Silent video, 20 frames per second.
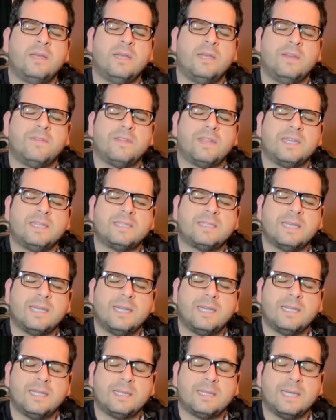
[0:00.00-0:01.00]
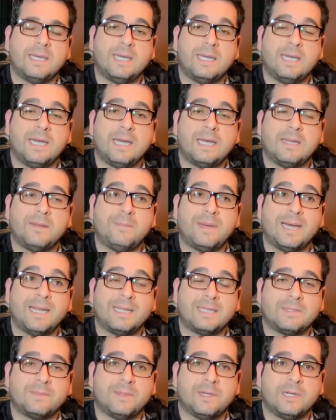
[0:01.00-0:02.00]
If they say that they had a bad
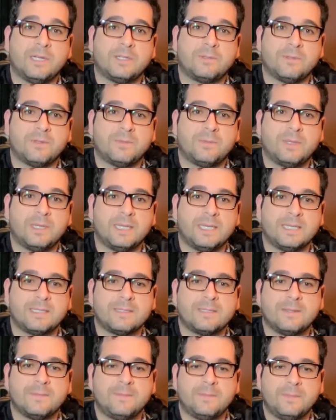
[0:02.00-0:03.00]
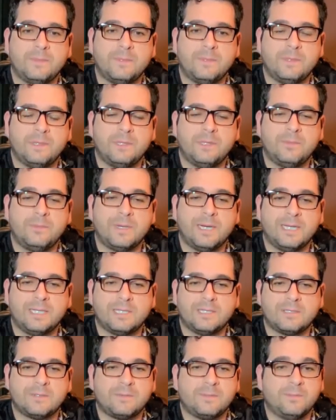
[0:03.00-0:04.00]
experience with police, you might
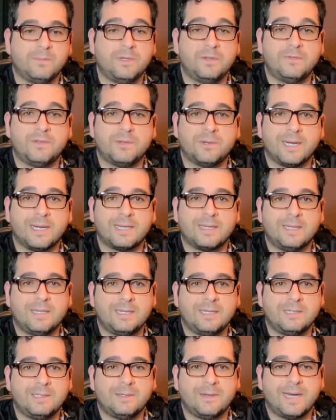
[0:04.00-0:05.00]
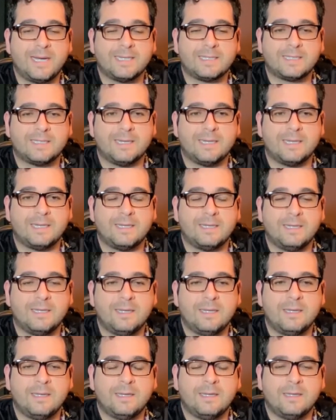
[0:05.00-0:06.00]
just move directly into asking,
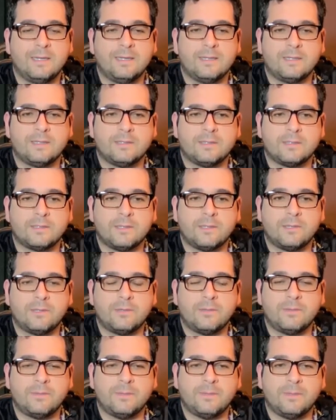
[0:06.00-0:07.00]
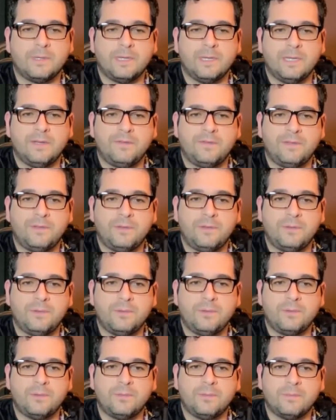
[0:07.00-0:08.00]
so if
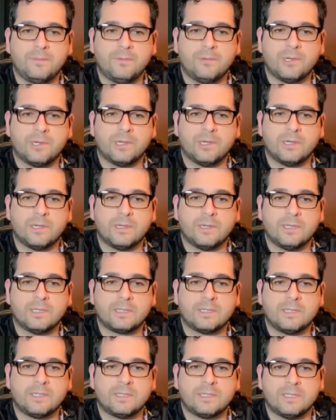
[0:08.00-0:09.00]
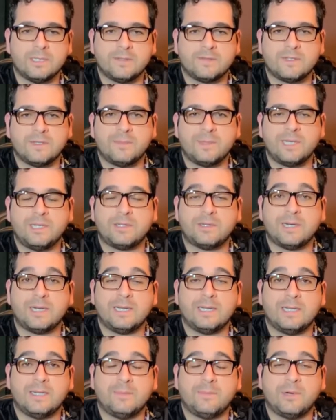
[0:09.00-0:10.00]
you were assaulted, if somebody
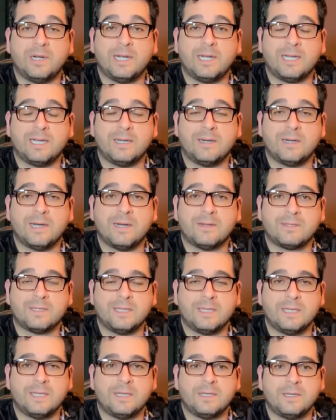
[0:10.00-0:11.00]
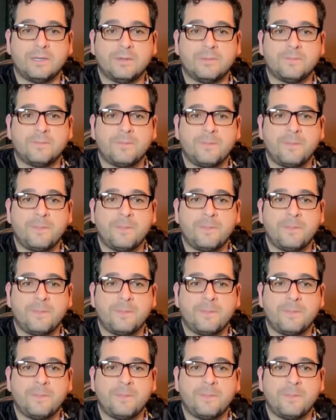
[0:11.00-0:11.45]
tried to break into your house and kill you,